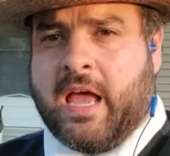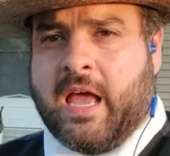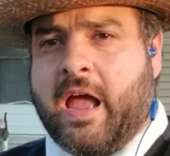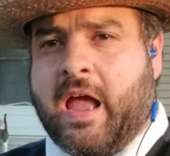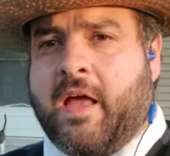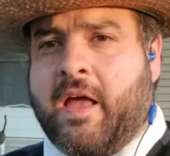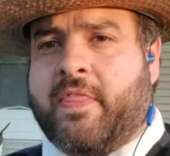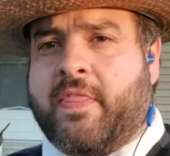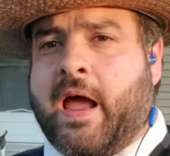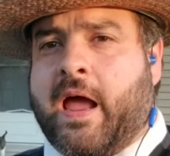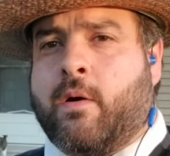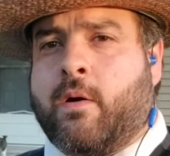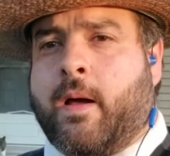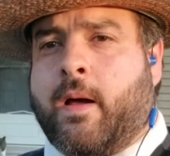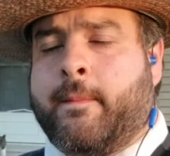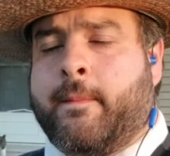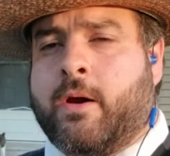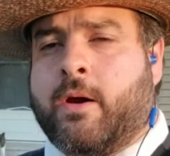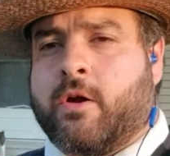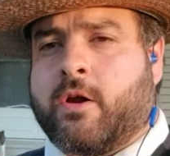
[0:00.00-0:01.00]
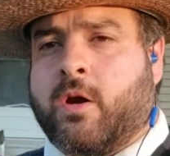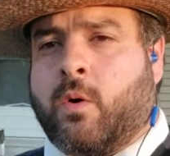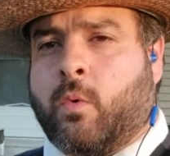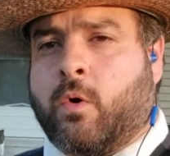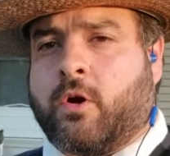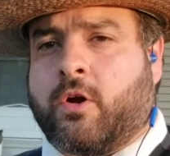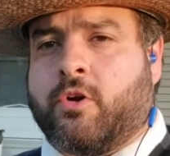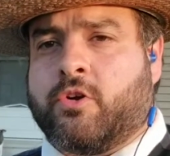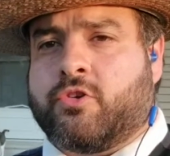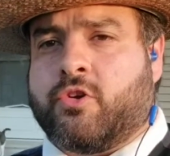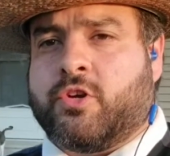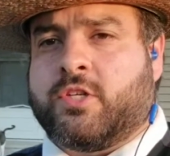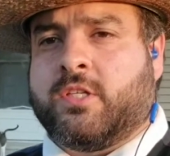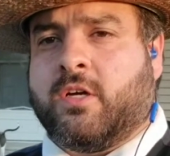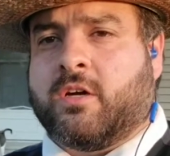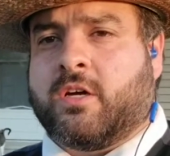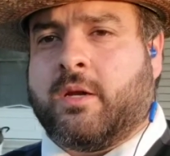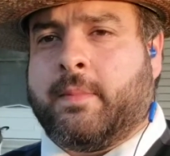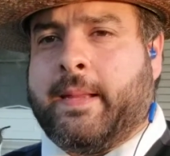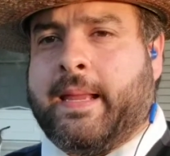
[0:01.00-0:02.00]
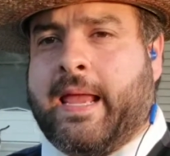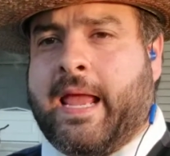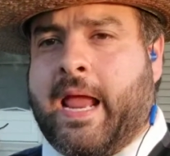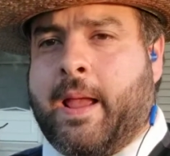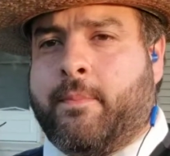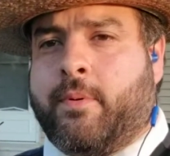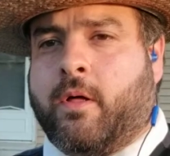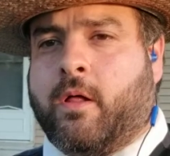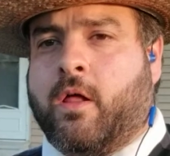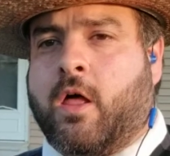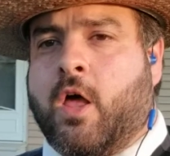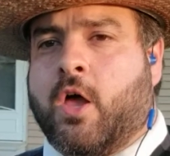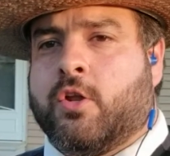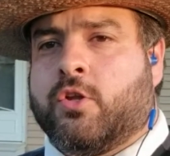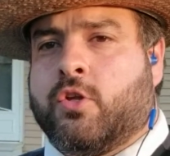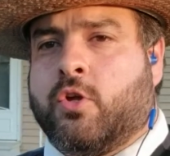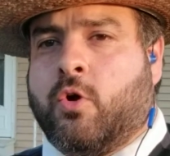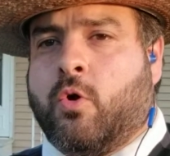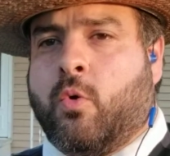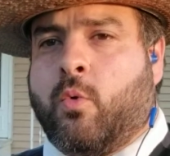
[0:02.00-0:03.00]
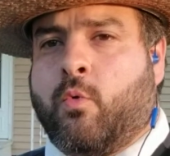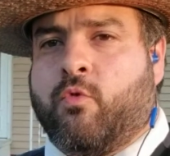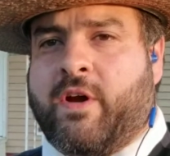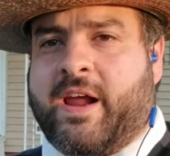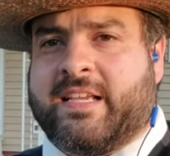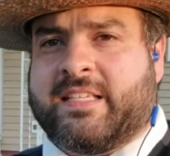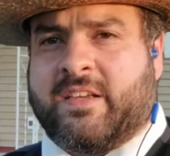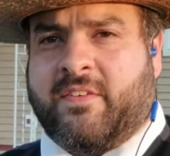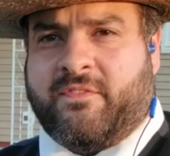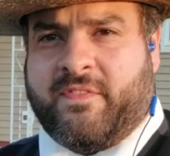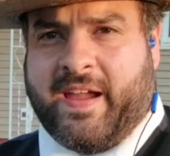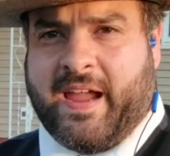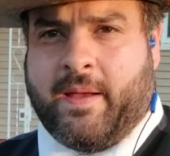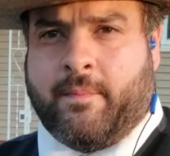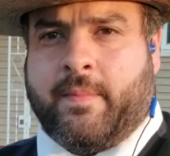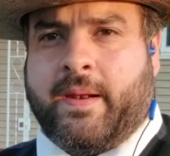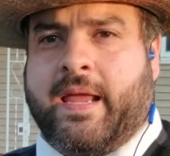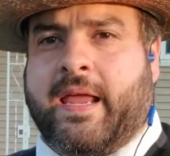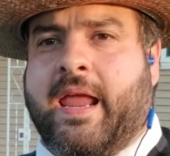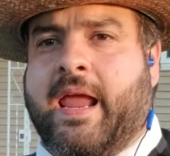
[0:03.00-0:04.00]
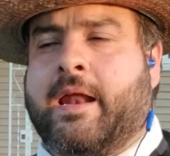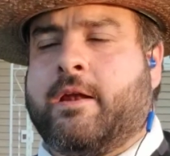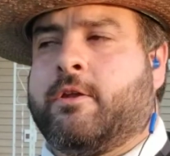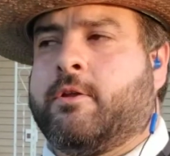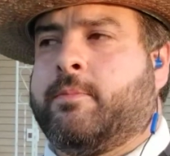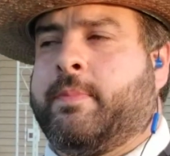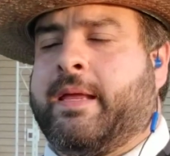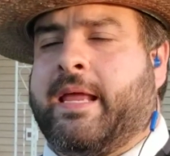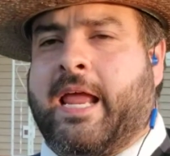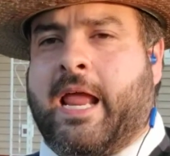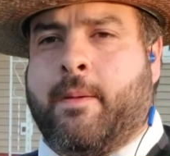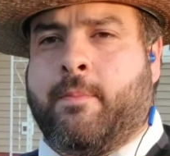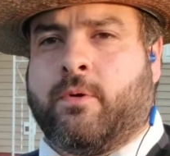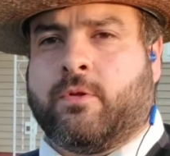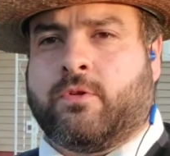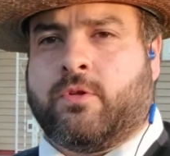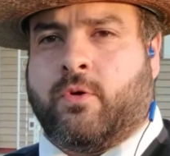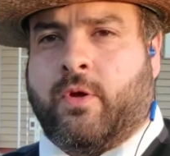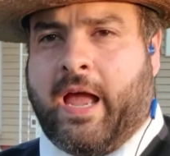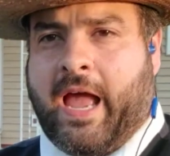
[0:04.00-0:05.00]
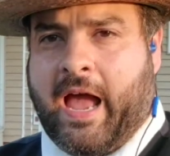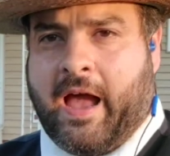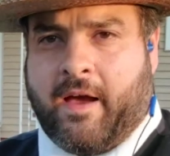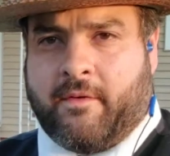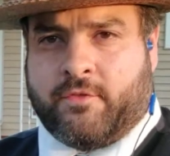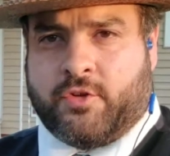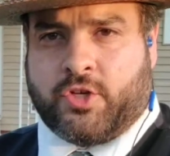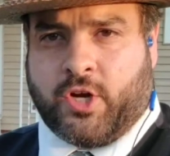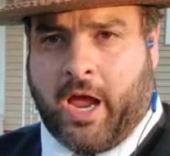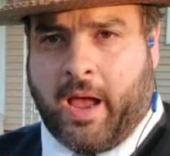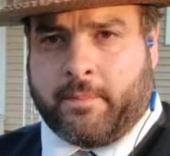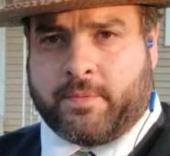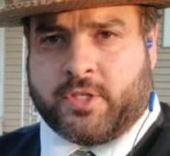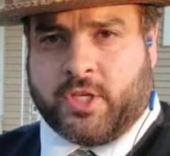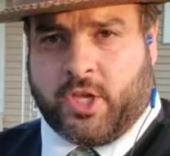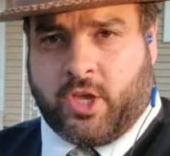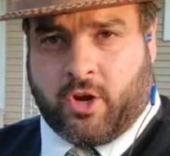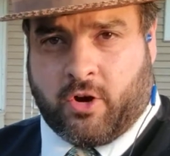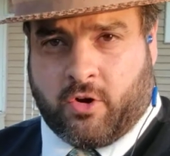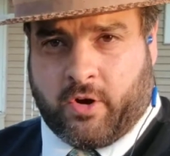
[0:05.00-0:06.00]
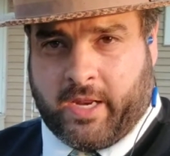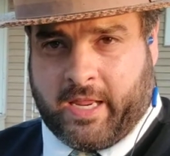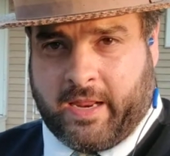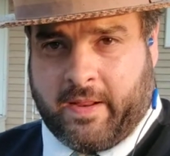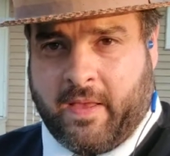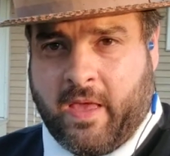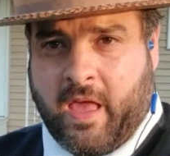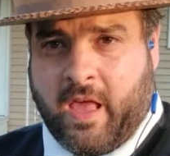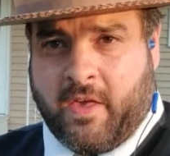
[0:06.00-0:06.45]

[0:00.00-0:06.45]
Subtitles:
and that American workers are still going to be able to raise a family and to be able to have job security.